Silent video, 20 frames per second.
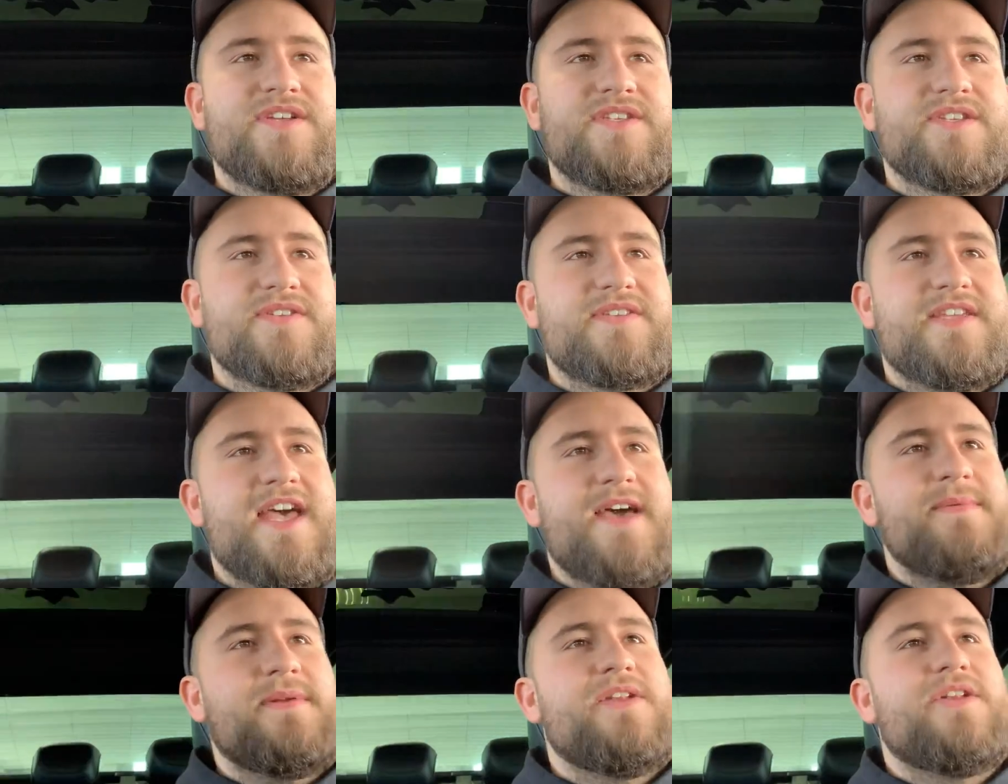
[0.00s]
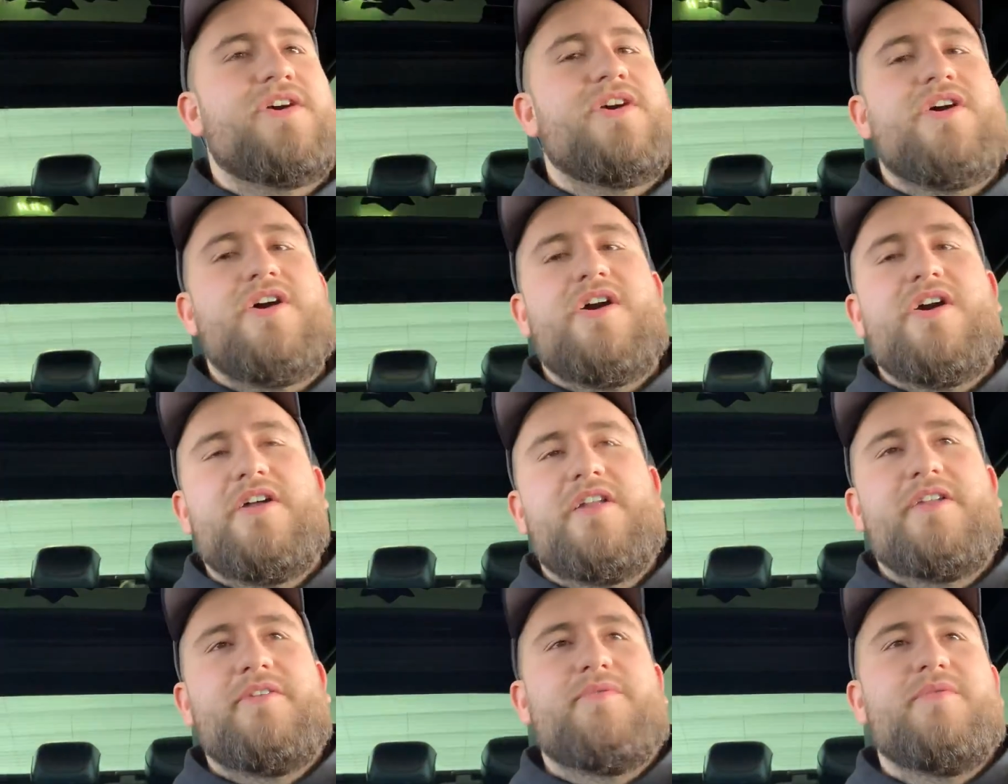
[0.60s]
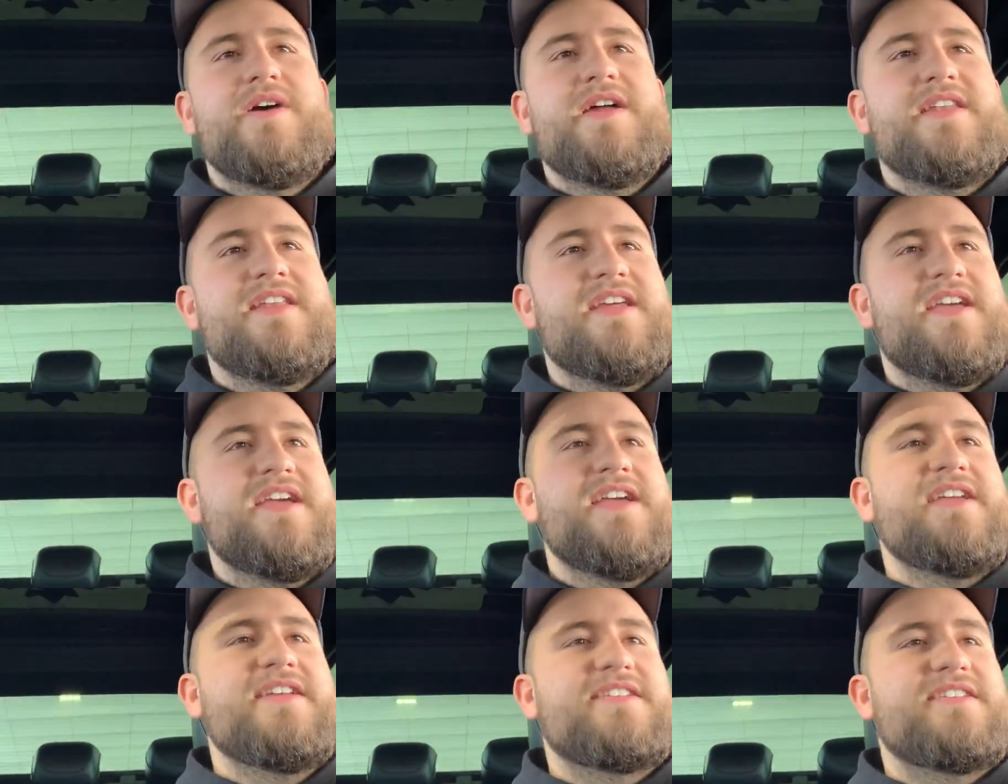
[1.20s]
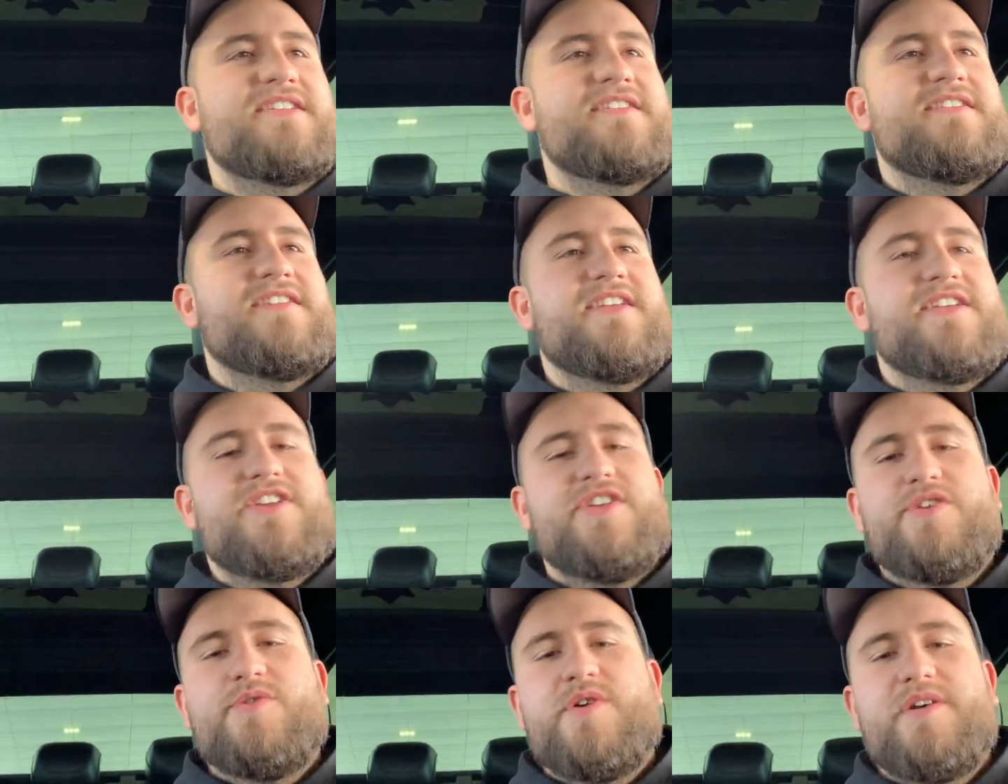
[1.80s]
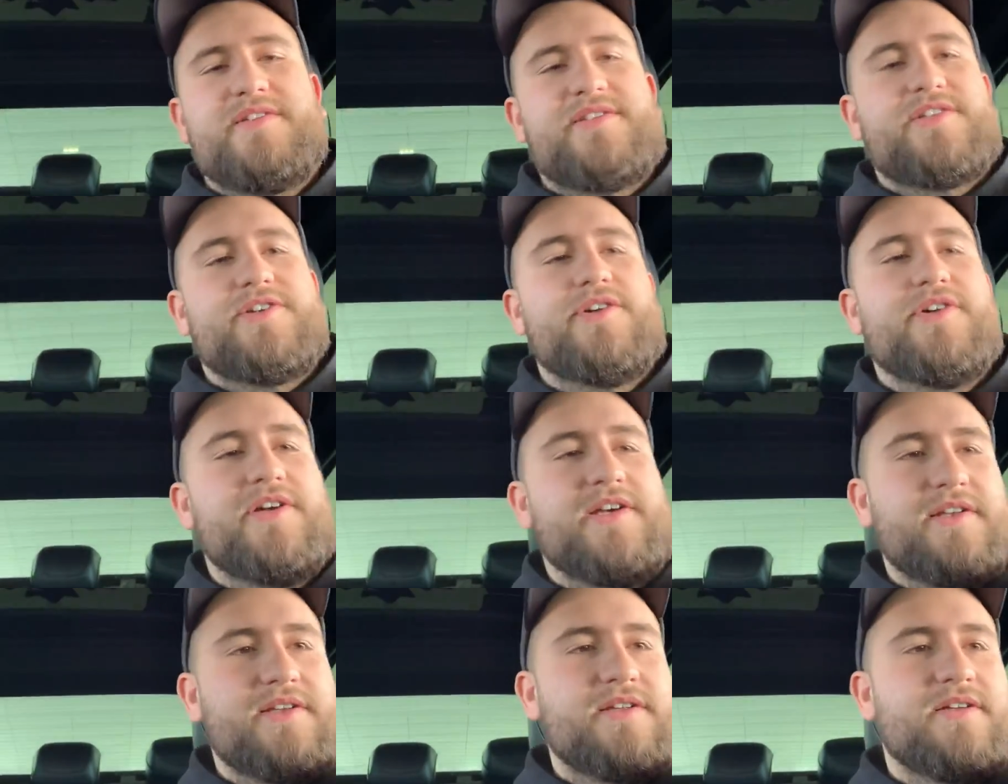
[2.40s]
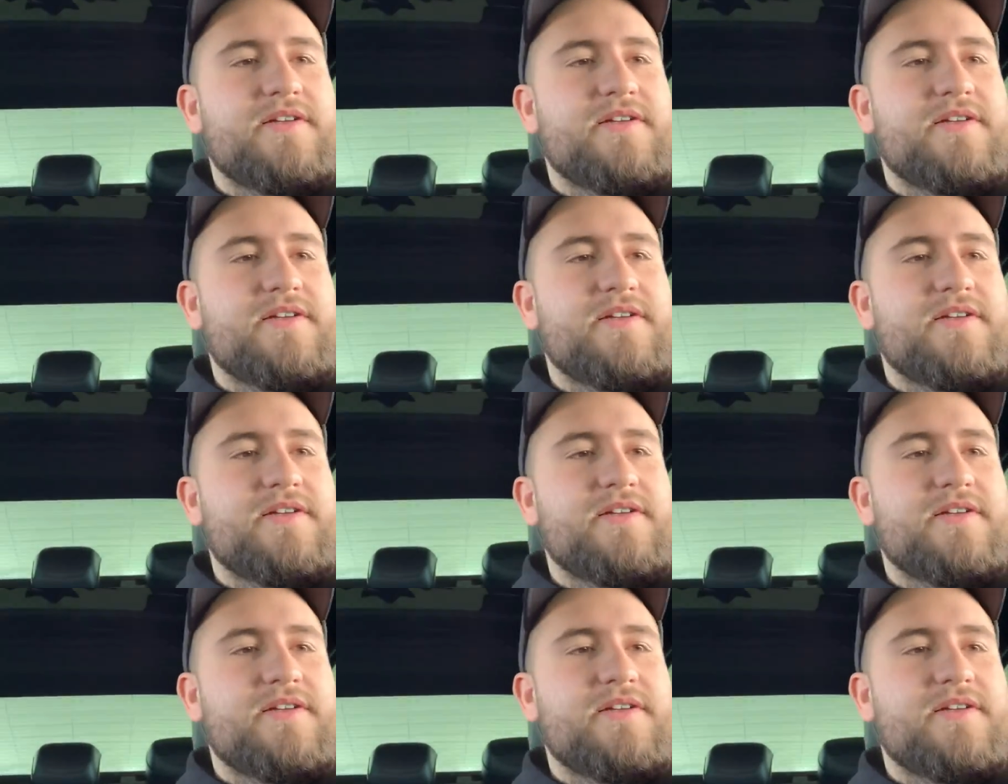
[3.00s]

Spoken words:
So I was hemming and hawing, and one day it's just like, you know what? Screw it.